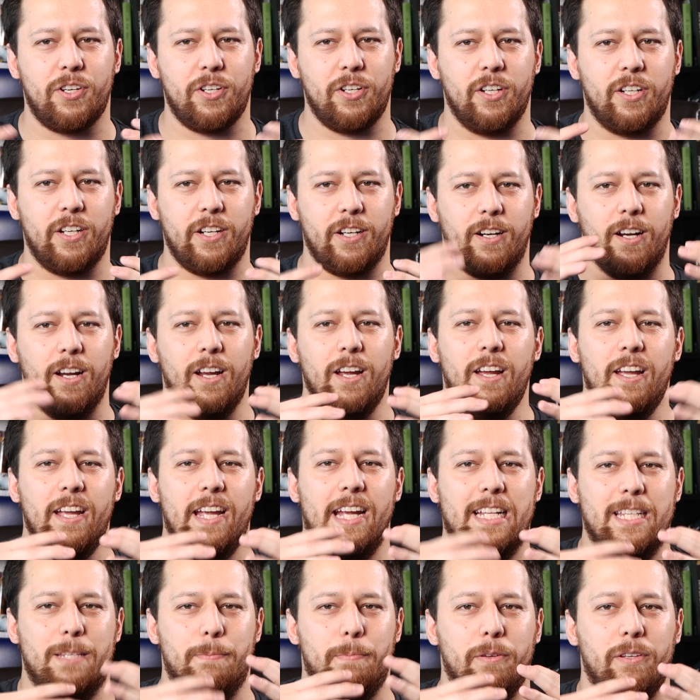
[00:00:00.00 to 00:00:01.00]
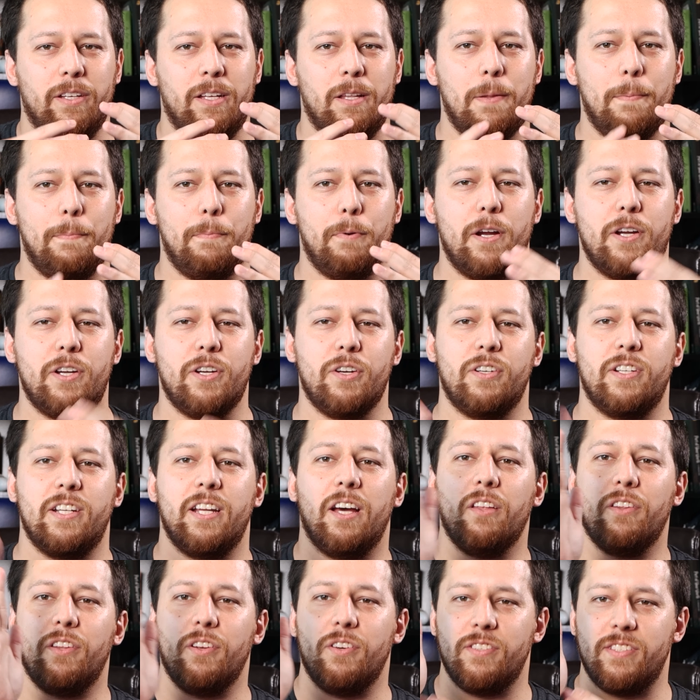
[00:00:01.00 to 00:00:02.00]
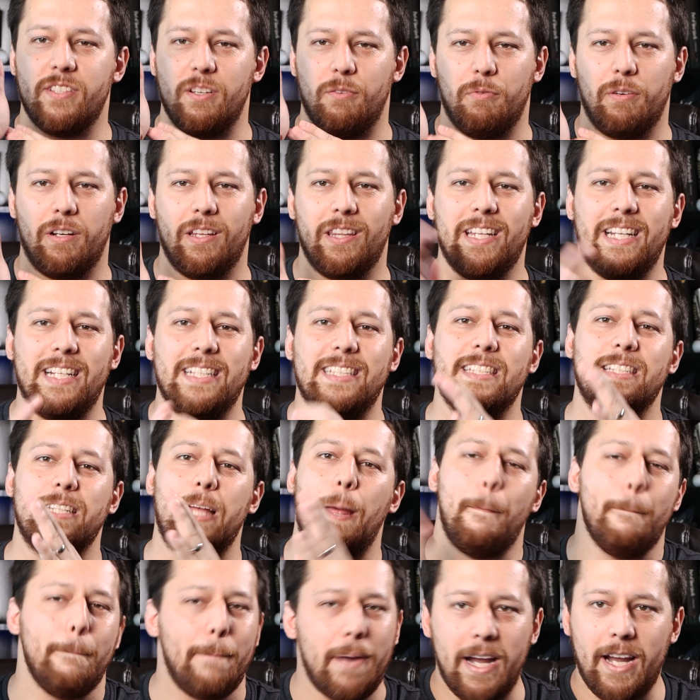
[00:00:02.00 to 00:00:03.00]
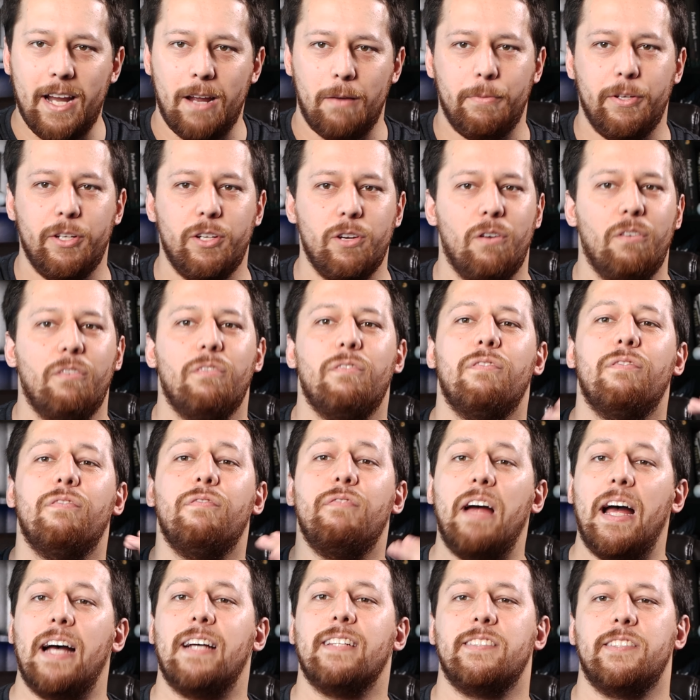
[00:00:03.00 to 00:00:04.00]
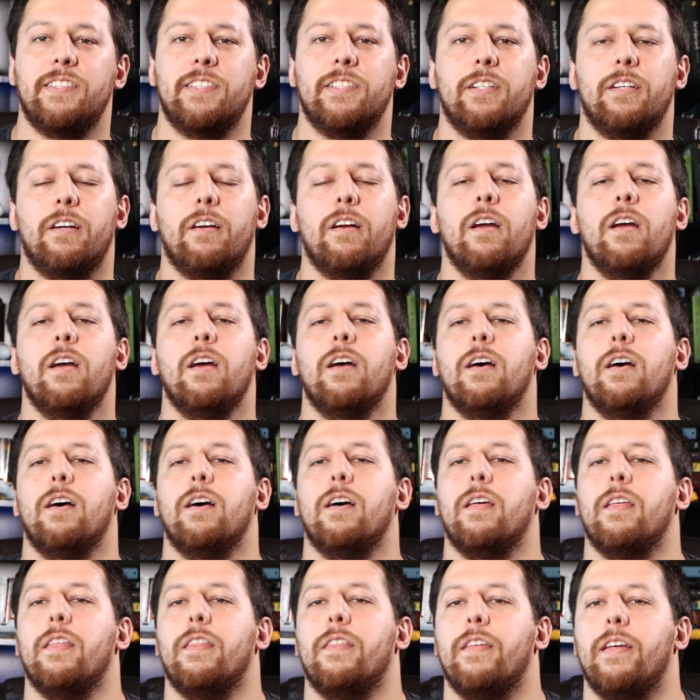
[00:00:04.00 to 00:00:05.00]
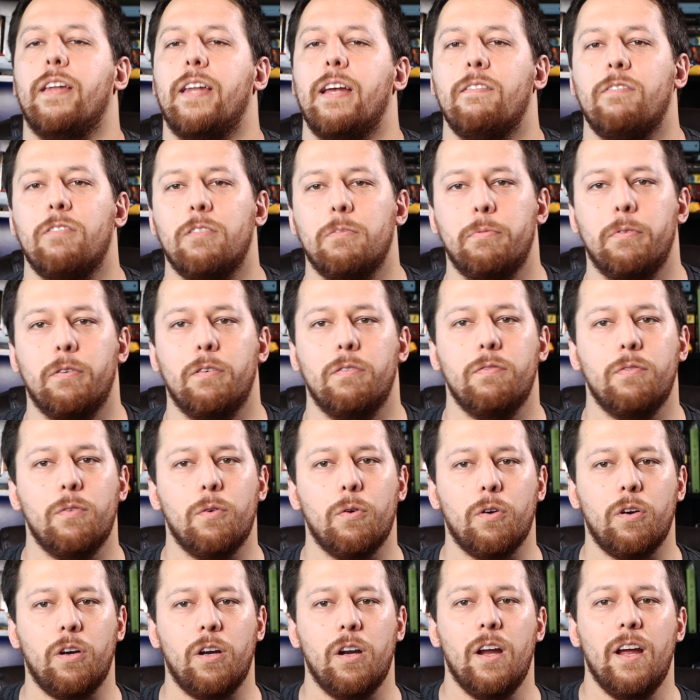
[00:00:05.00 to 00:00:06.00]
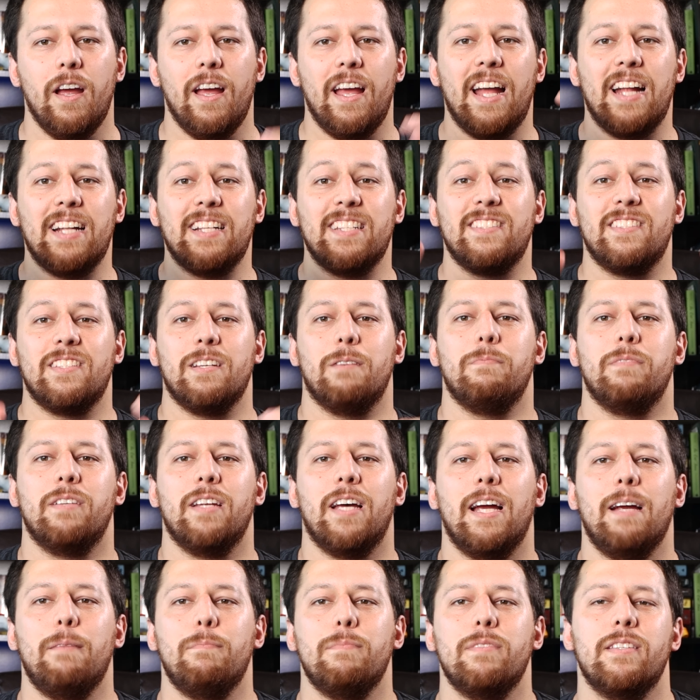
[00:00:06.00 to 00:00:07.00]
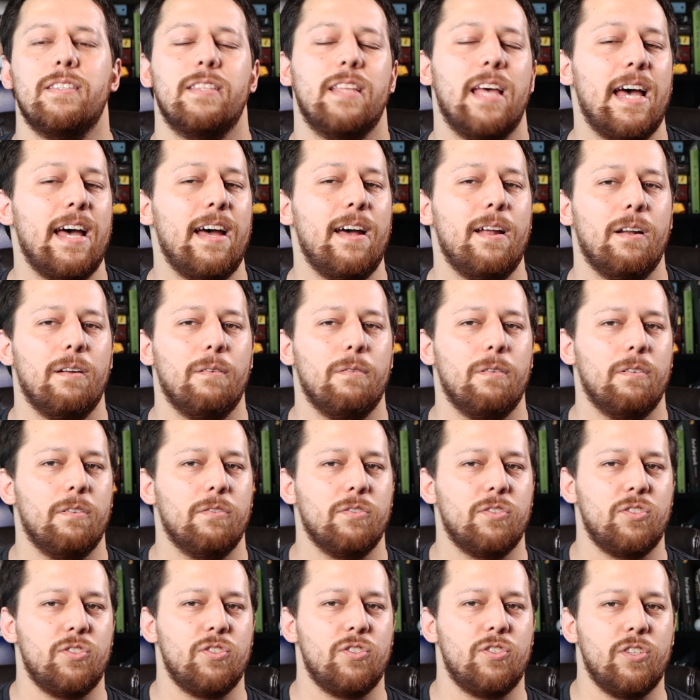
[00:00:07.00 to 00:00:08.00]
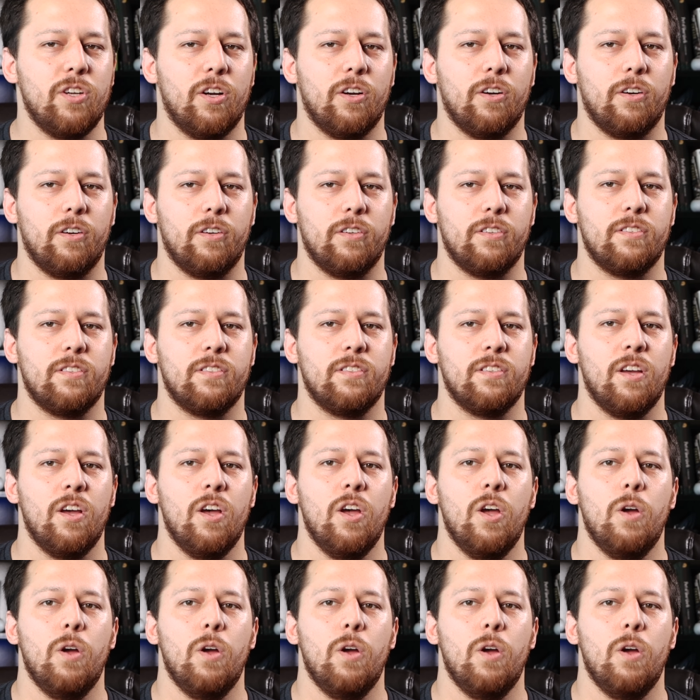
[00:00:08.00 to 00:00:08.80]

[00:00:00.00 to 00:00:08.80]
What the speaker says: cooker, it's building up the pressure till there's a release, and then bam, you go faster than ever before. And sometimes that starts